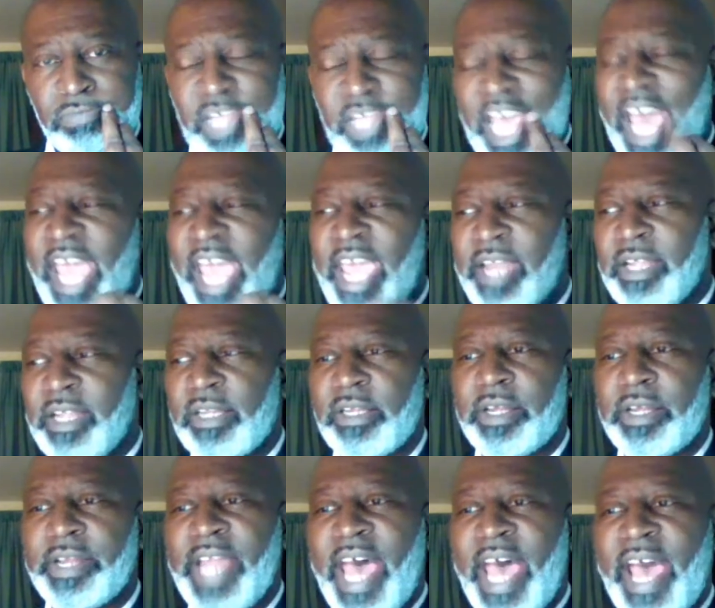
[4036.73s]
I had the
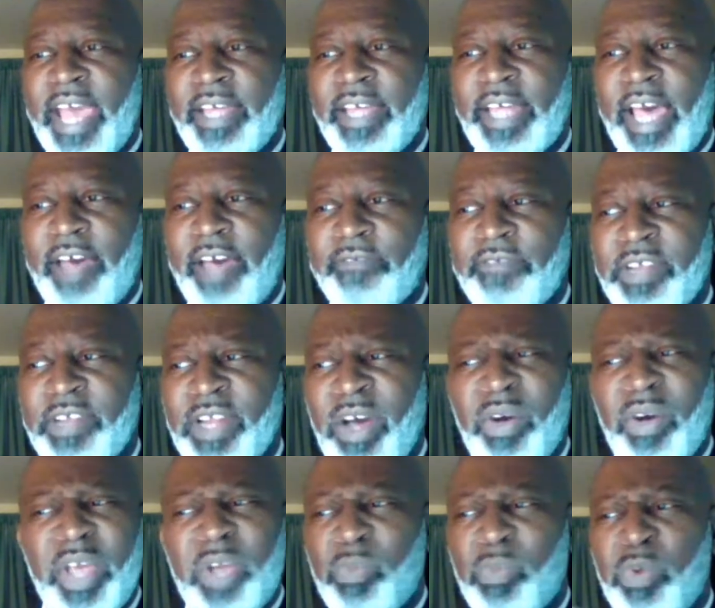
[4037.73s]
little night outfit
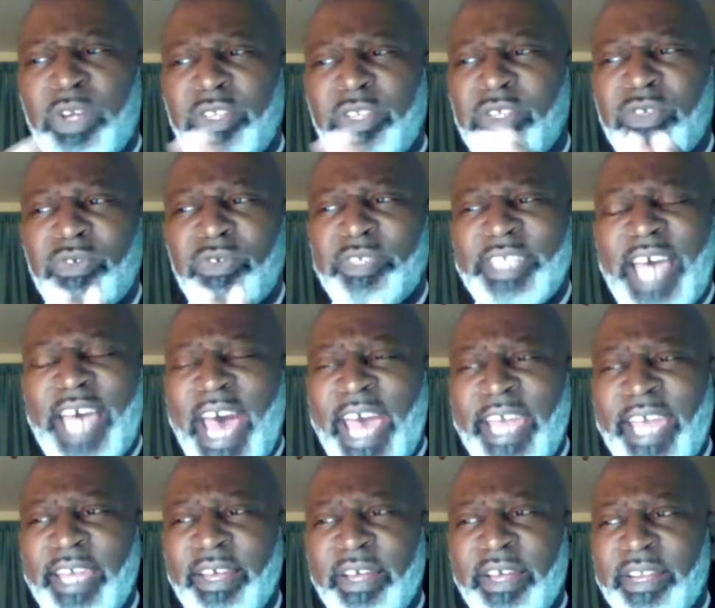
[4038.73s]
on. It wasn't too
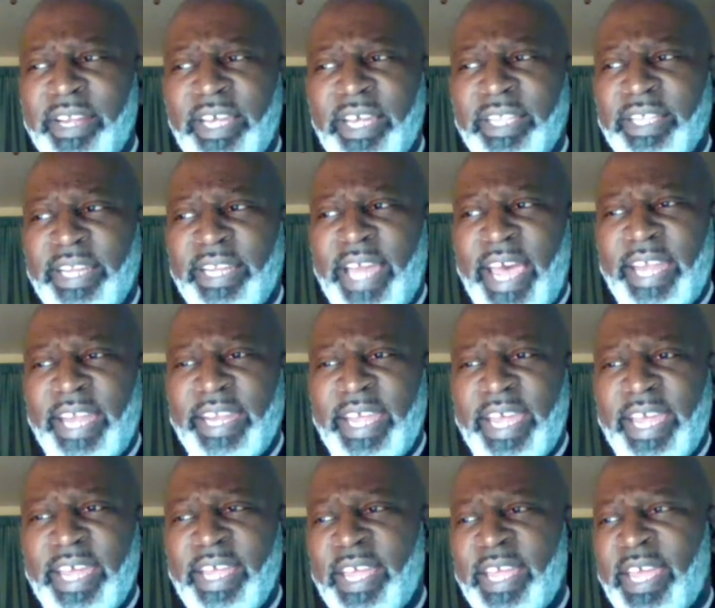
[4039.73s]
tight or nothing like
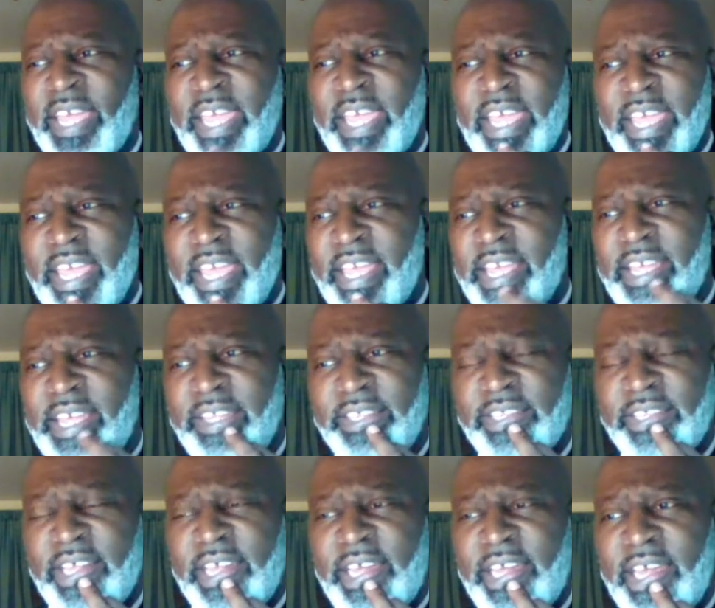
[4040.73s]
that. And he
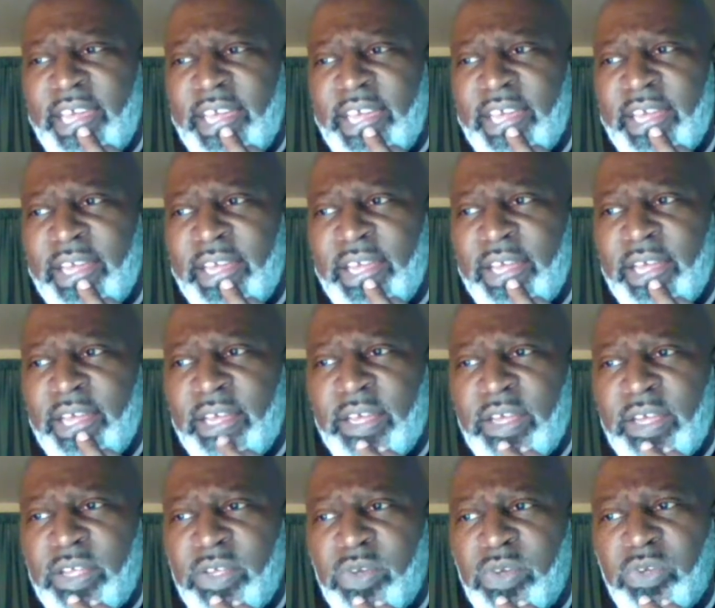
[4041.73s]
said,
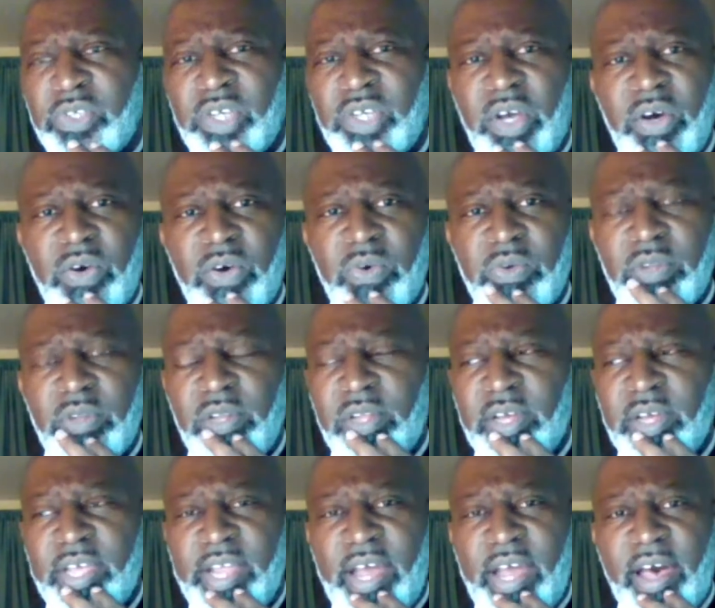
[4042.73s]
You show,
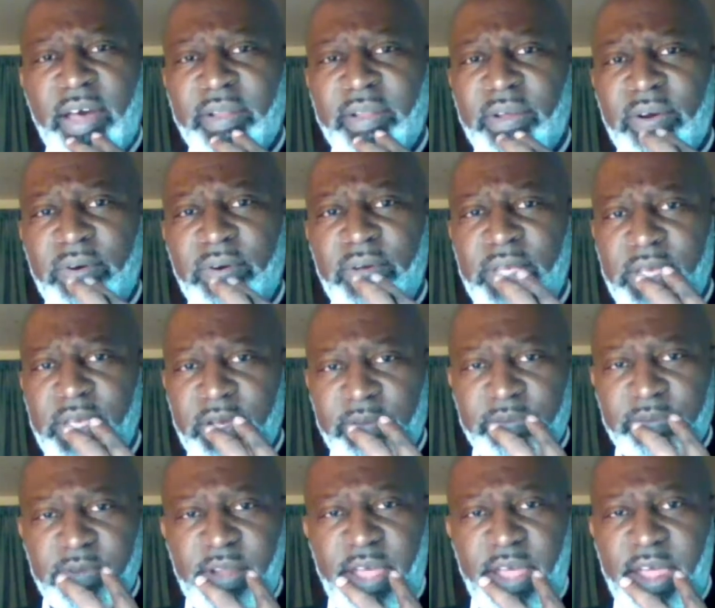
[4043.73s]
look at all those
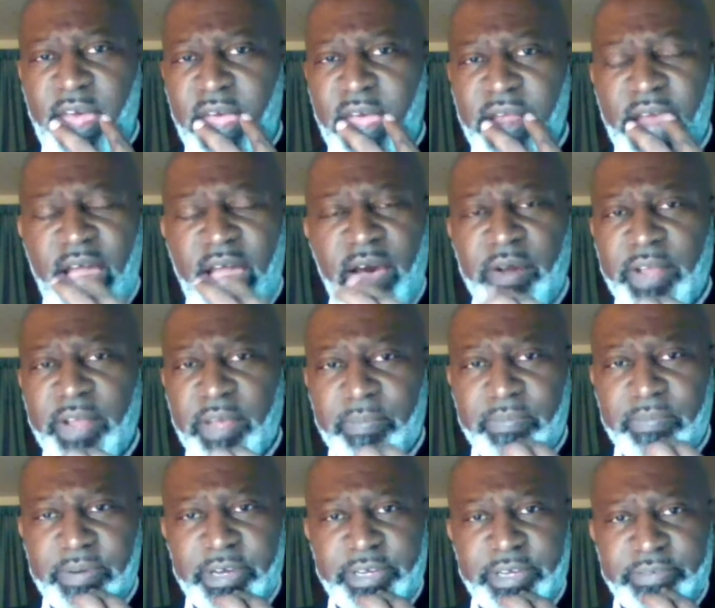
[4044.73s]
hips and, that, and all that
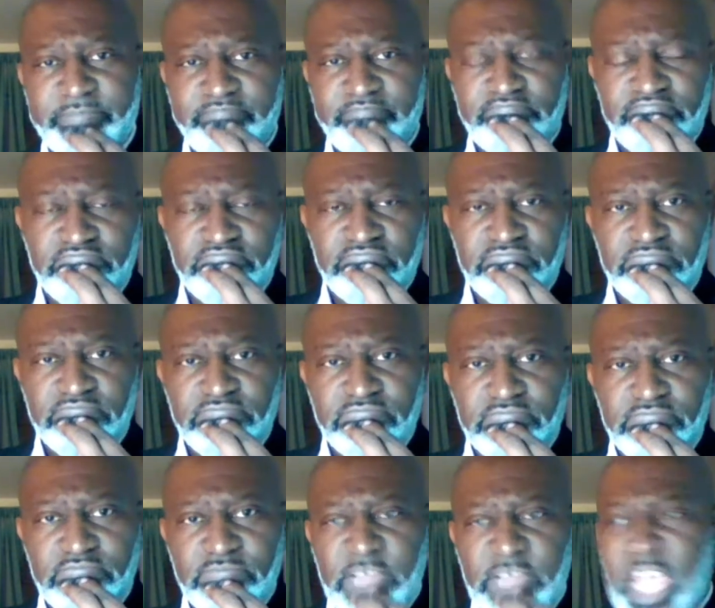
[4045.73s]
butt.
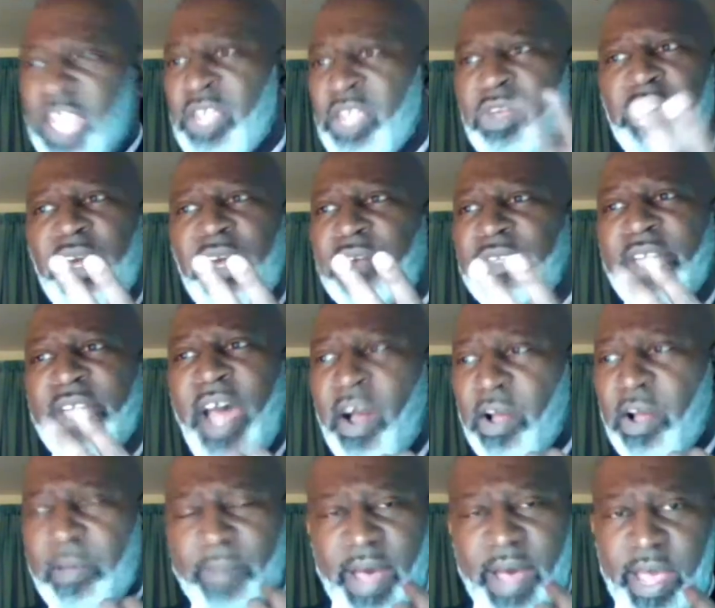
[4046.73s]
You don't
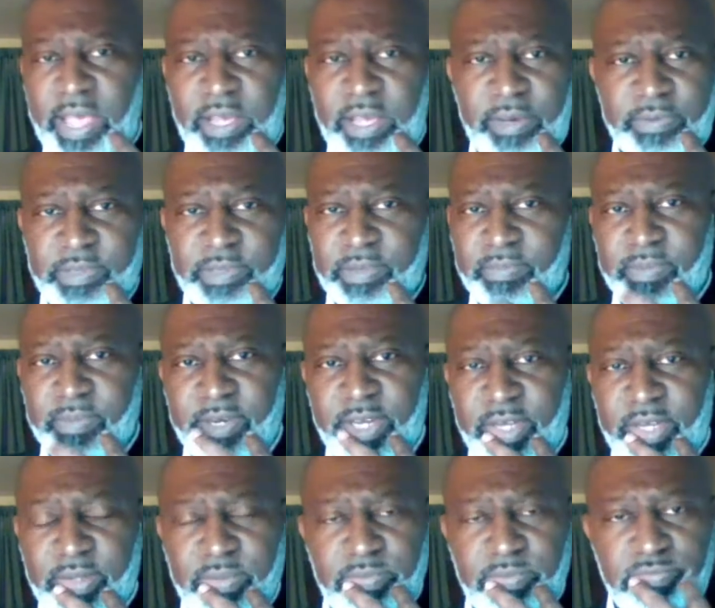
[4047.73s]
talk about hips and
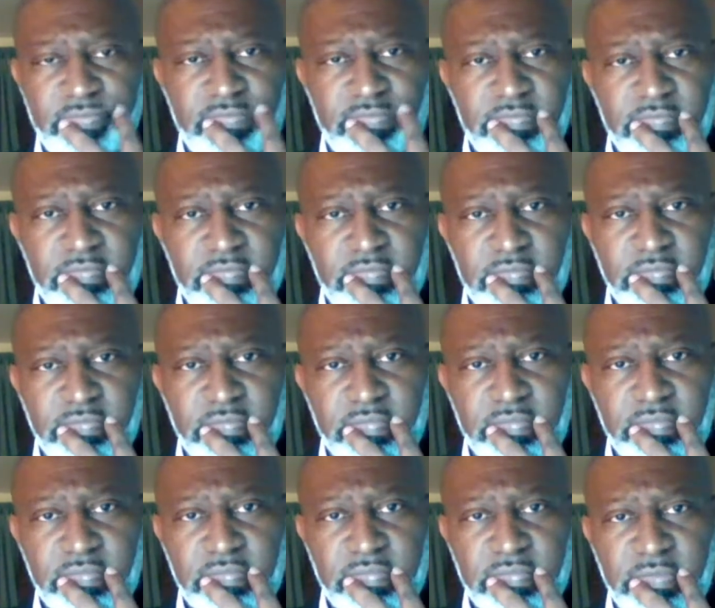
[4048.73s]
butt.
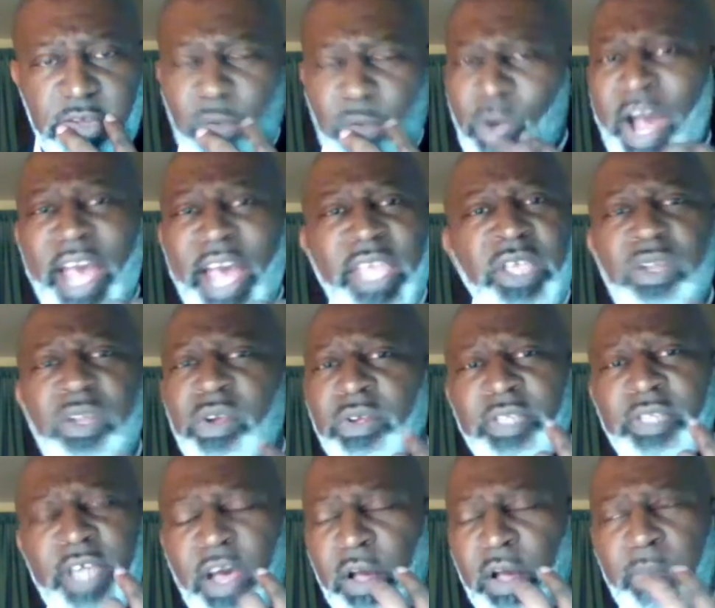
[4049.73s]
Why you don't
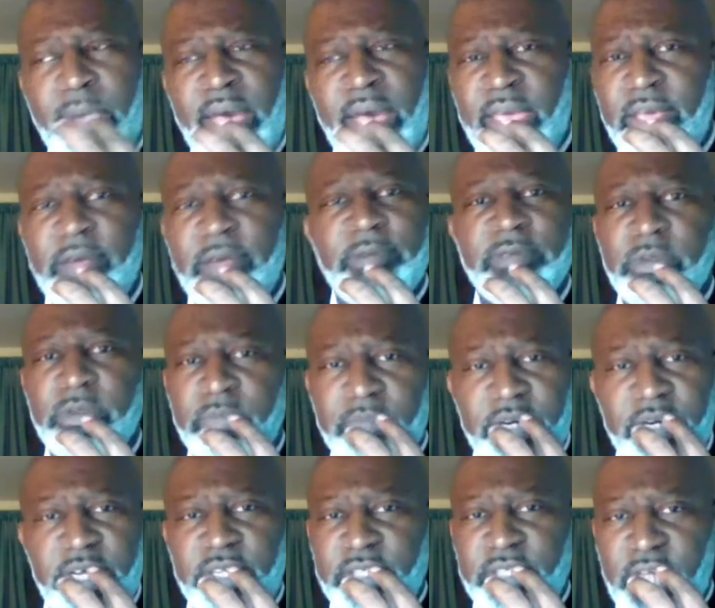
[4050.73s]
talk about hips and
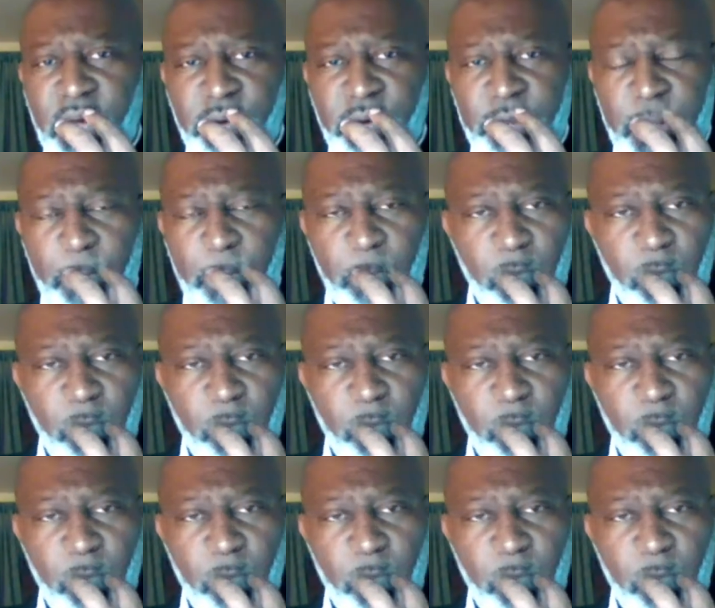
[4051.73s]
butt, Tony?